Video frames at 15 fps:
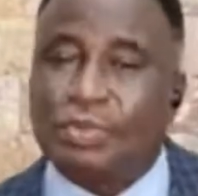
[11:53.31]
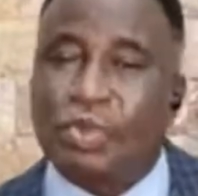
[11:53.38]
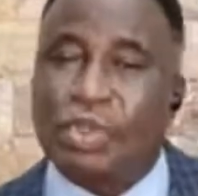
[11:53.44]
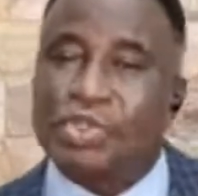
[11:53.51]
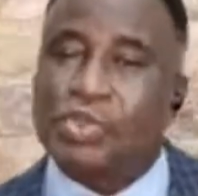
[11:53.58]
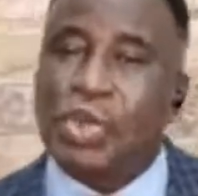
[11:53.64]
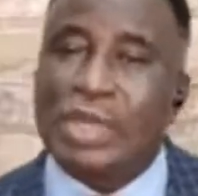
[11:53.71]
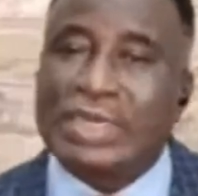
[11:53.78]

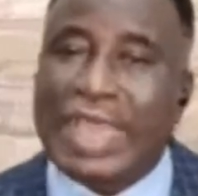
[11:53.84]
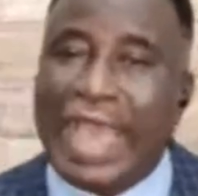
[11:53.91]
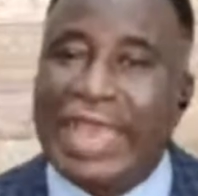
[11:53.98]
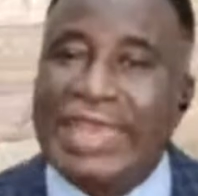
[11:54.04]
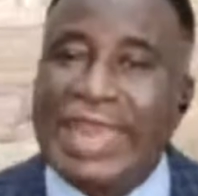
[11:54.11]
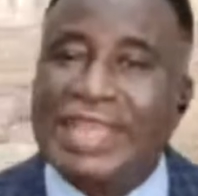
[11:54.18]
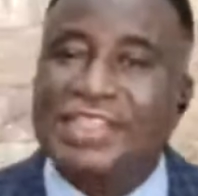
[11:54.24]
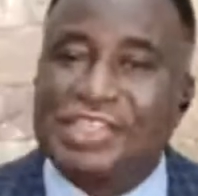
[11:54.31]
was what
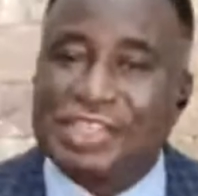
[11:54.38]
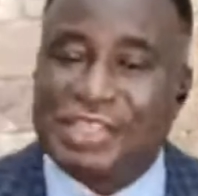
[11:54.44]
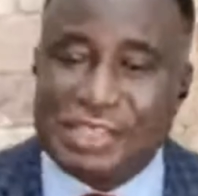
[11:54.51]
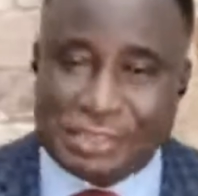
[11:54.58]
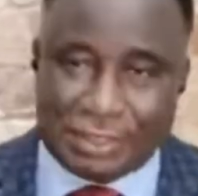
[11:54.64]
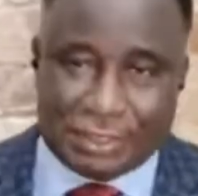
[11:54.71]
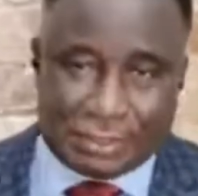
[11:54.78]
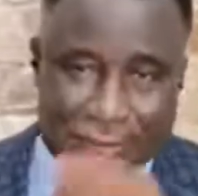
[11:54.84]
guided
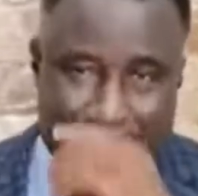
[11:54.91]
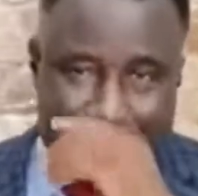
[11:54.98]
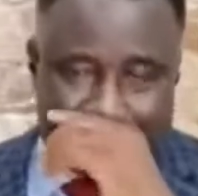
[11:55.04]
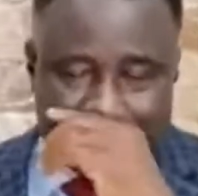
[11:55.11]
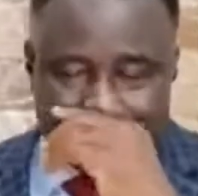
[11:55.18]
Jesus.